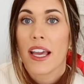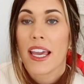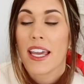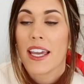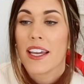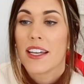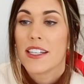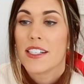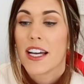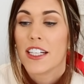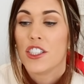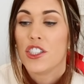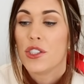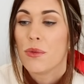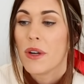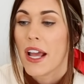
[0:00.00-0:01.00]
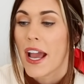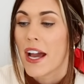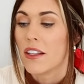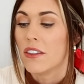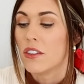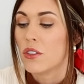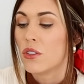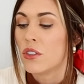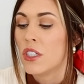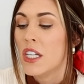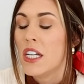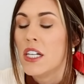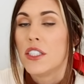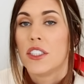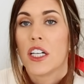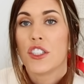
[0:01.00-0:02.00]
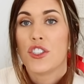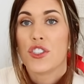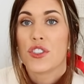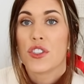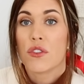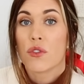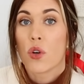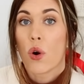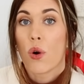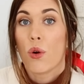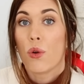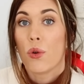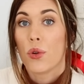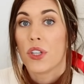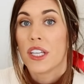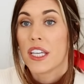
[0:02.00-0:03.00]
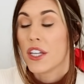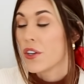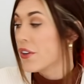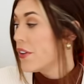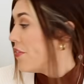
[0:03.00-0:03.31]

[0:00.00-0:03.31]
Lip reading: and I just want to add little touches of gold here